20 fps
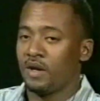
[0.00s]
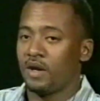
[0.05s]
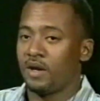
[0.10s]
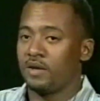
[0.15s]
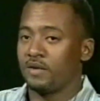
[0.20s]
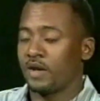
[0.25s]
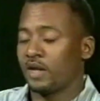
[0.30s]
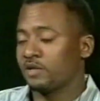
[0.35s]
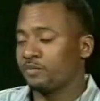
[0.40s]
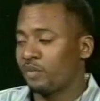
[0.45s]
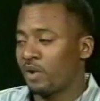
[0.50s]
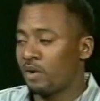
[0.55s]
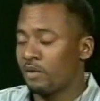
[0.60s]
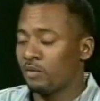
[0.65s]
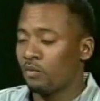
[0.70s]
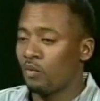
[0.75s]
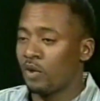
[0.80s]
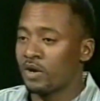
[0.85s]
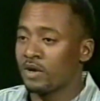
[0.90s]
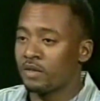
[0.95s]
And that's
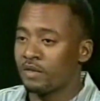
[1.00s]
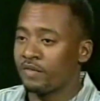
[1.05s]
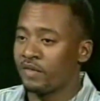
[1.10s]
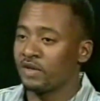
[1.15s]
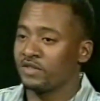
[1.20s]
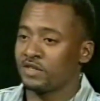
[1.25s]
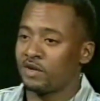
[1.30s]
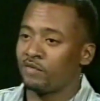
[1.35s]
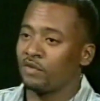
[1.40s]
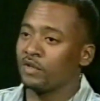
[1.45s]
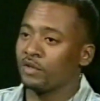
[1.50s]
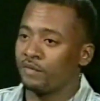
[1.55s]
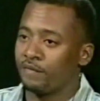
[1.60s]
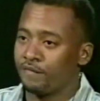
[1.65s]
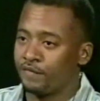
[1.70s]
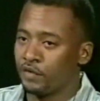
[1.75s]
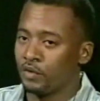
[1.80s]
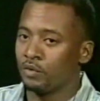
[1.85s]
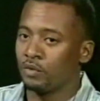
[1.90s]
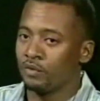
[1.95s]
probably one of the things that really
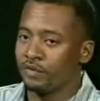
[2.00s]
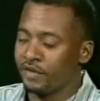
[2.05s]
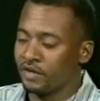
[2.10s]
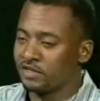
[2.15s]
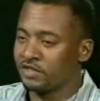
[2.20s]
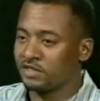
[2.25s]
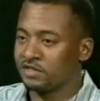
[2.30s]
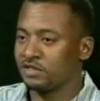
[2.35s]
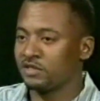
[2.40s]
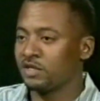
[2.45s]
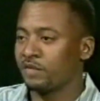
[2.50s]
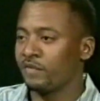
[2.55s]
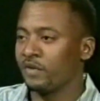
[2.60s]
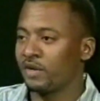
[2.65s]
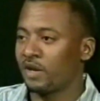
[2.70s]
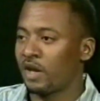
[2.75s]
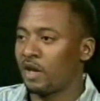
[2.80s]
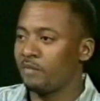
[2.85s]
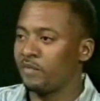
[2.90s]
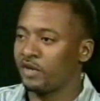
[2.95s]
fuel the existence of
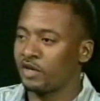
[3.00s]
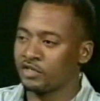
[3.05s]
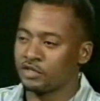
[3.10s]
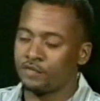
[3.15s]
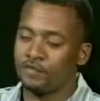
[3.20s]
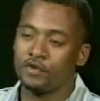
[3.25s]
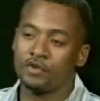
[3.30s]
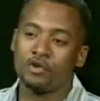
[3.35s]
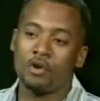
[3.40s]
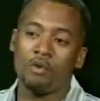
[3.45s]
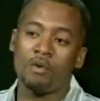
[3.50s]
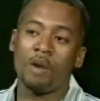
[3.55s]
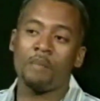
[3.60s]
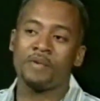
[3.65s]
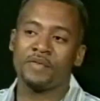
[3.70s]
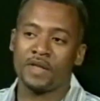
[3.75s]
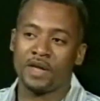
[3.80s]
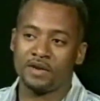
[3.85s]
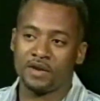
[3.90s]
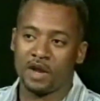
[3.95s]
the gang, because if you grow
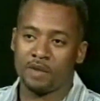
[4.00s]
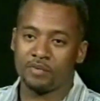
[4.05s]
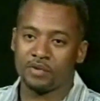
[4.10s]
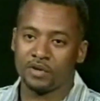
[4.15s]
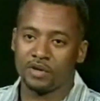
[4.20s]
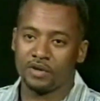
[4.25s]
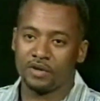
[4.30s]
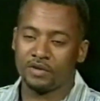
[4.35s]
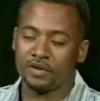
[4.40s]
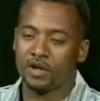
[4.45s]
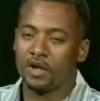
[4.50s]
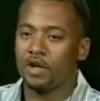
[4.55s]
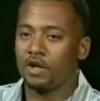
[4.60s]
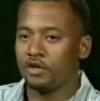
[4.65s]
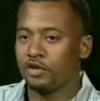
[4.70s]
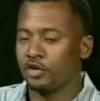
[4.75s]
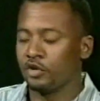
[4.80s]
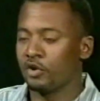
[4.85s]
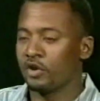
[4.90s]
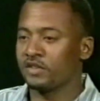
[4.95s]
up in that neighborhood,
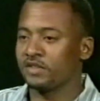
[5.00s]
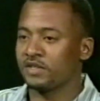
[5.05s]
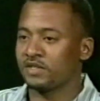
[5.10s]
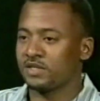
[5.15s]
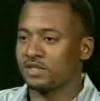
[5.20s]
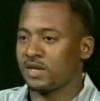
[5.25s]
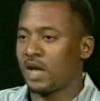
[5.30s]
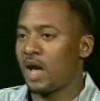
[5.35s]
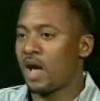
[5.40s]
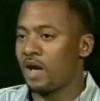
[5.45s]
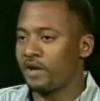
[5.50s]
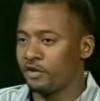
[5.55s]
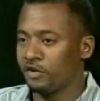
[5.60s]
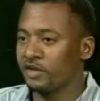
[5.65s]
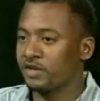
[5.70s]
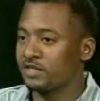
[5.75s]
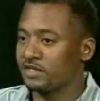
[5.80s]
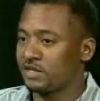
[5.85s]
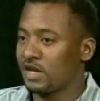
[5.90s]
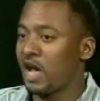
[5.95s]
you're going to
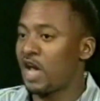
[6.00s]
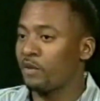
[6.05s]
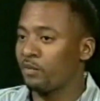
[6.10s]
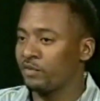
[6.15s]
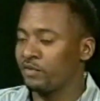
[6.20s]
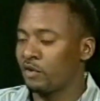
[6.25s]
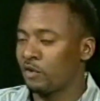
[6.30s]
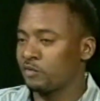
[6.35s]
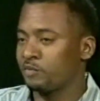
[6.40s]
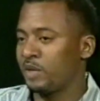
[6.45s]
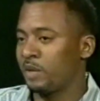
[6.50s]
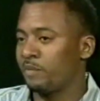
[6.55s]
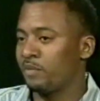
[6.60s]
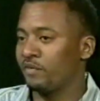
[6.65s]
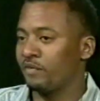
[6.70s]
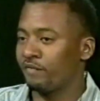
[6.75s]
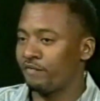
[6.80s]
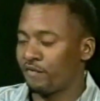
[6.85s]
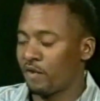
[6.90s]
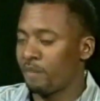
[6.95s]
side with those
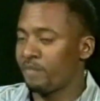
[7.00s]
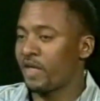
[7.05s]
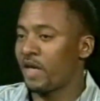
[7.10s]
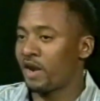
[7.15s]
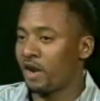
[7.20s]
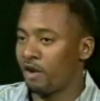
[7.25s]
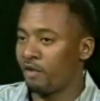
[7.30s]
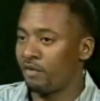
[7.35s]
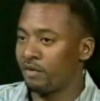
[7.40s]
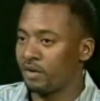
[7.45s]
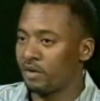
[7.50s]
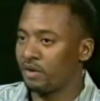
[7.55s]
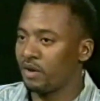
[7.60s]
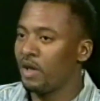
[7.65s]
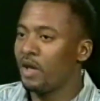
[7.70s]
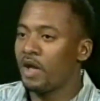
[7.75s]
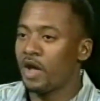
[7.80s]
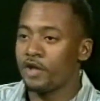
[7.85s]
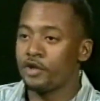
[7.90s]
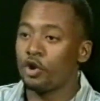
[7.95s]
people from that area,
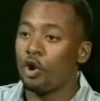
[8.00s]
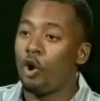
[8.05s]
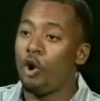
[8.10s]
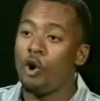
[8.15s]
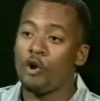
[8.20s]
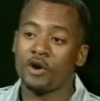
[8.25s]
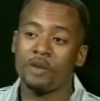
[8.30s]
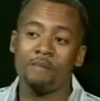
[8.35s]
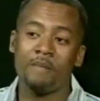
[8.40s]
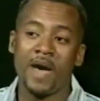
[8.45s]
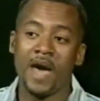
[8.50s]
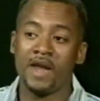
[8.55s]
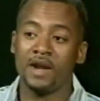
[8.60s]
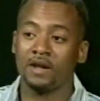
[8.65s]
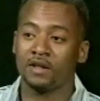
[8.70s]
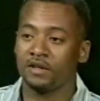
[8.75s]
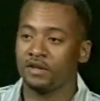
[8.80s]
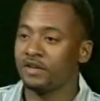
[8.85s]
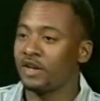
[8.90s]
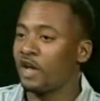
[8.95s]
and you're
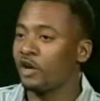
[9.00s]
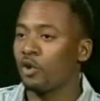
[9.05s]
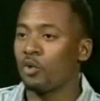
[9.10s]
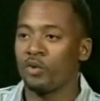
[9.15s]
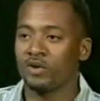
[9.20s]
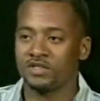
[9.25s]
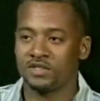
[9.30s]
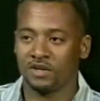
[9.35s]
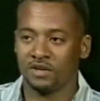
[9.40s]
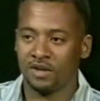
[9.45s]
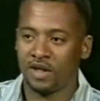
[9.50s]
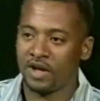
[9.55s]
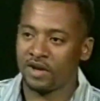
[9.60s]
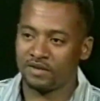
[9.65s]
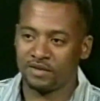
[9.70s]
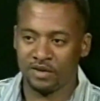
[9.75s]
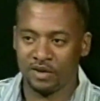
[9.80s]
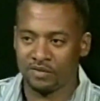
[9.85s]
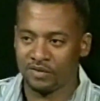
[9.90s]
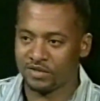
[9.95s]
automatically not going to
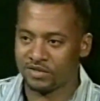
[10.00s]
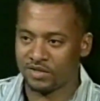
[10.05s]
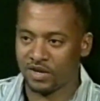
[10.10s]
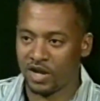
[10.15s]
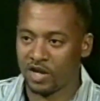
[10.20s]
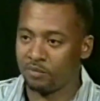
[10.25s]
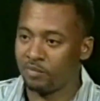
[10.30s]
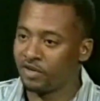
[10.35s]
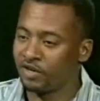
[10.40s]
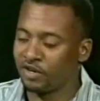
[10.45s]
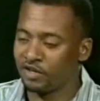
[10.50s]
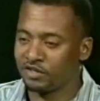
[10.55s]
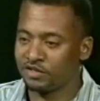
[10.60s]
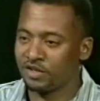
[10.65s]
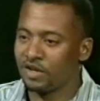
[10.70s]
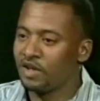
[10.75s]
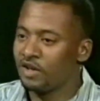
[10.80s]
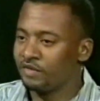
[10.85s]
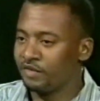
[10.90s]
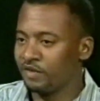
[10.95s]
like the other side
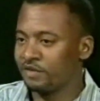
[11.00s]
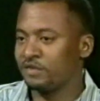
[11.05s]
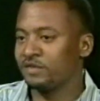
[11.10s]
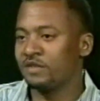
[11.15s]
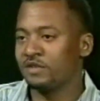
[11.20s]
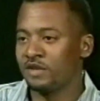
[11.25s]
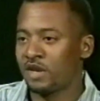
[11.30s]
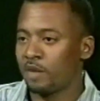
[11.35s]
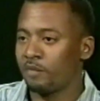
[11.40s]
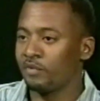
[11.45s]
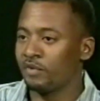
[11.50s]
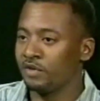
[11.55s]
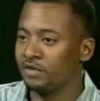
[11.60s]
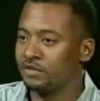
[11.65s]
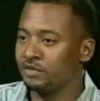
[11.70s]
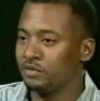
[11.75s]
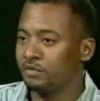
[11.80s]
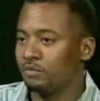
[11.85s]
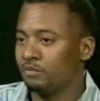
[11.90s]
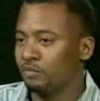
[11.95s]
because this is the
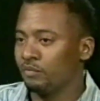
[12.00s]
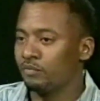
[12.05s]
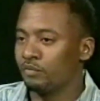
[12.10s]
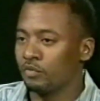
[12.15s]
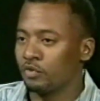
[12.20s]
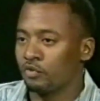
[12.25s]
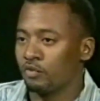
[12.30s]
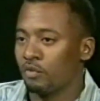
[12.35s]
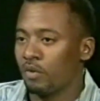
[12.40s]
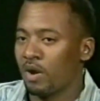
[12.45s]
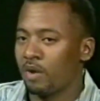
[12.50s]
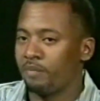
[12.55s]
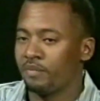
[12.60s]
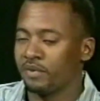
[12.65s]
neighborhood you grew